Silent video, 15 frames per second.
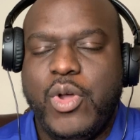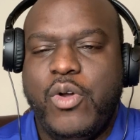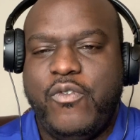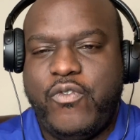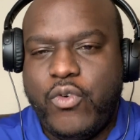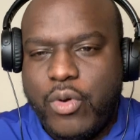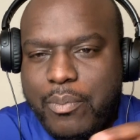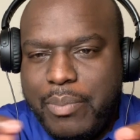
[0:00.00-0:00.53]

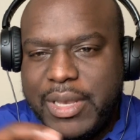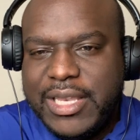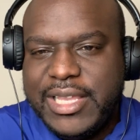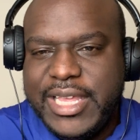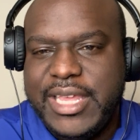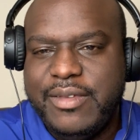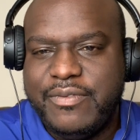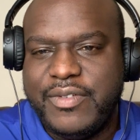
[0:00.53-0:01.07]
for
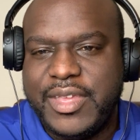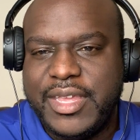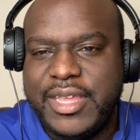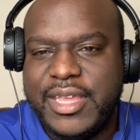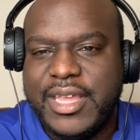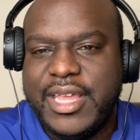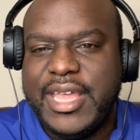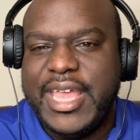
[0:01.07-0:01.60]

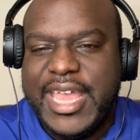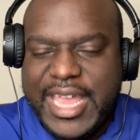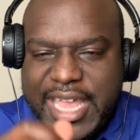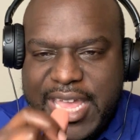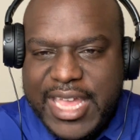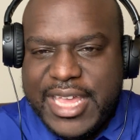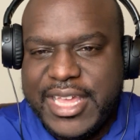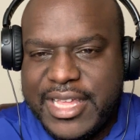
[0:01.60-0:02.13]
believing
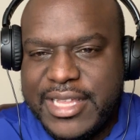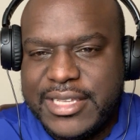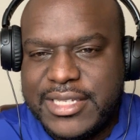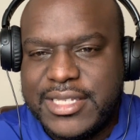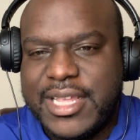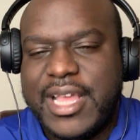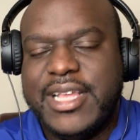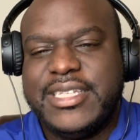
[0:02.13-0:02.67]

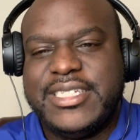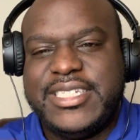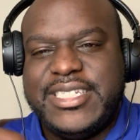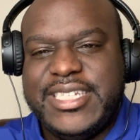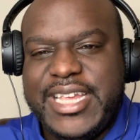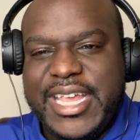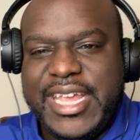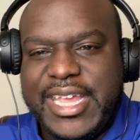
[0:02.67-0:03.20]
is
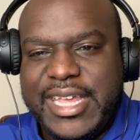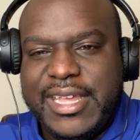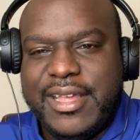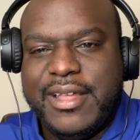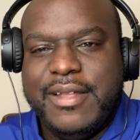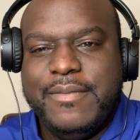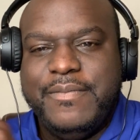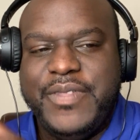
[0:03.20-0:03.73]

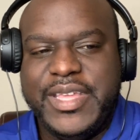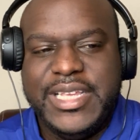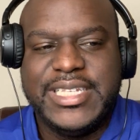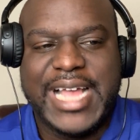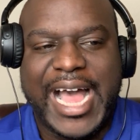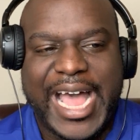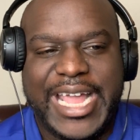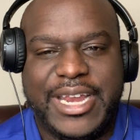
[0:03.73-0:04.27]
seeing
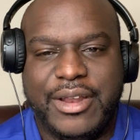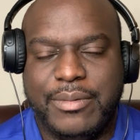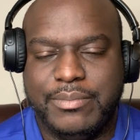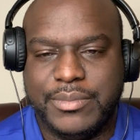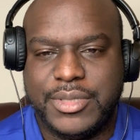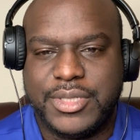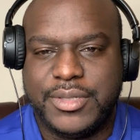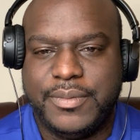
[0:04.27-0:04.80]
these
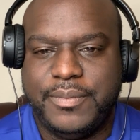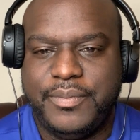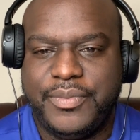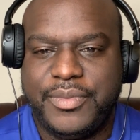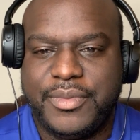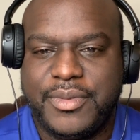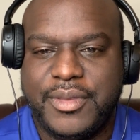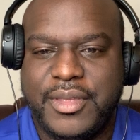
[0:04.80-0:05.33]
items.
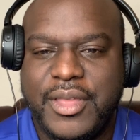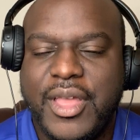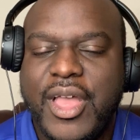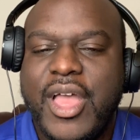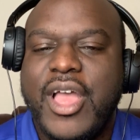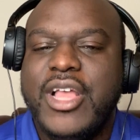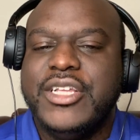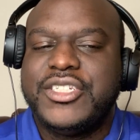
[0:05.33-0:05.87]

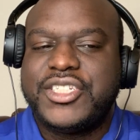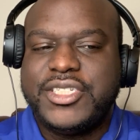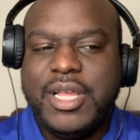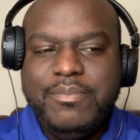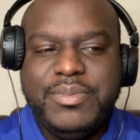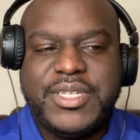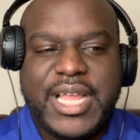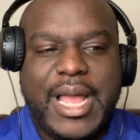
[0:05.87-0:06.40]

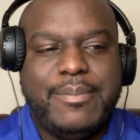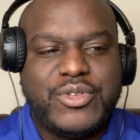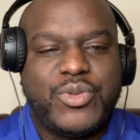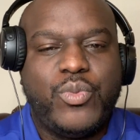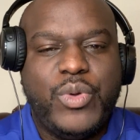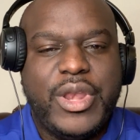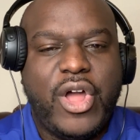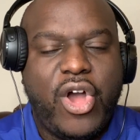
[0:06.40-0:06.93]
sometimes
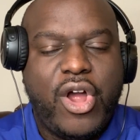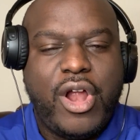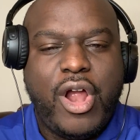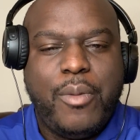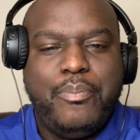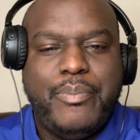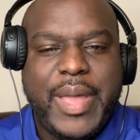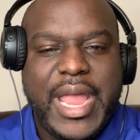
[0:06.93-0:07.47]
when
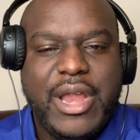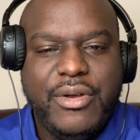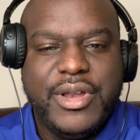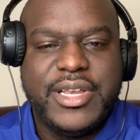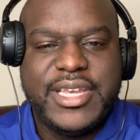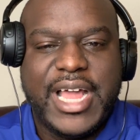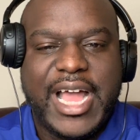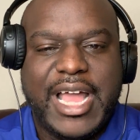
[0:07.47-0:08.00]
our
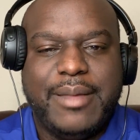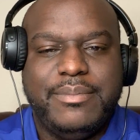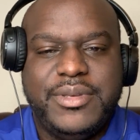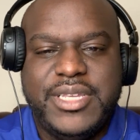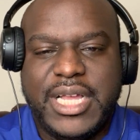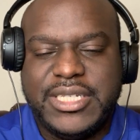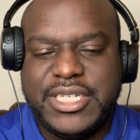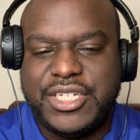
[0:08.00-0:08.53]
paradigm
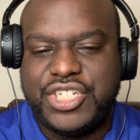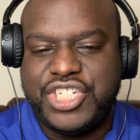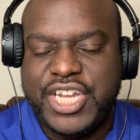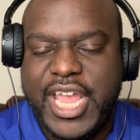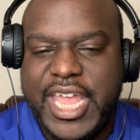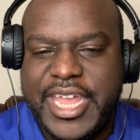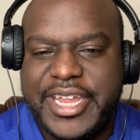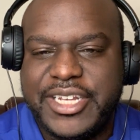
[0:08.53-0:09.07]
doesn't
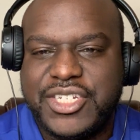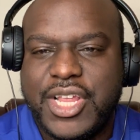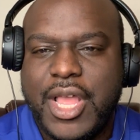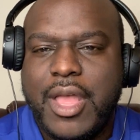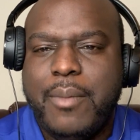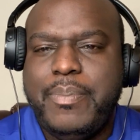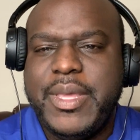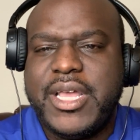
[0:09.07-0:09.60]
change
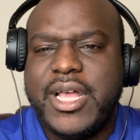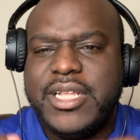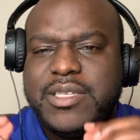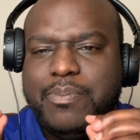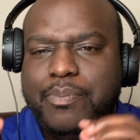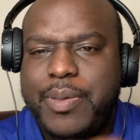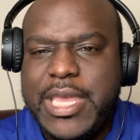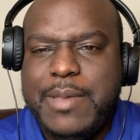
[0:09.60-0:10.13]
because
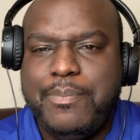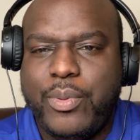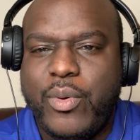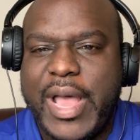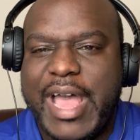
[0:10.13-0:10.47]
people